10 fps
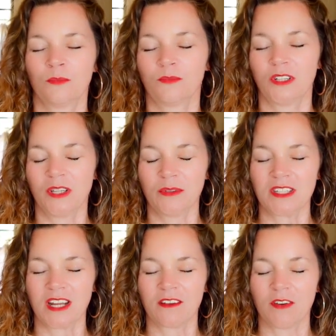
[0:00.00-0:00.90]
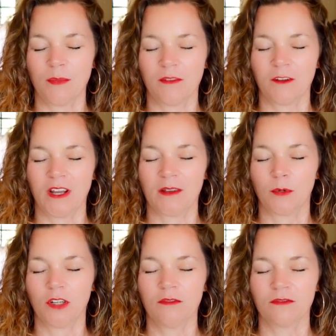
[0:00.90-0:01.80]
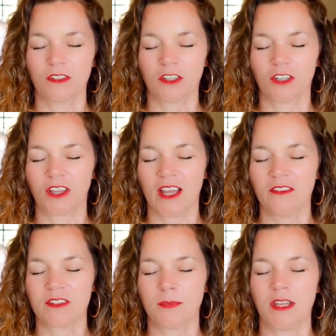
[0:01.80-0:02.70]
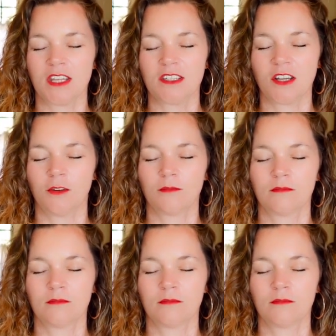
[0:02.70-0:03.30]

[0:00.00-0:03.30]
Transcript: Breathing with the diaphragm if you're able. Feel your left pinky toe.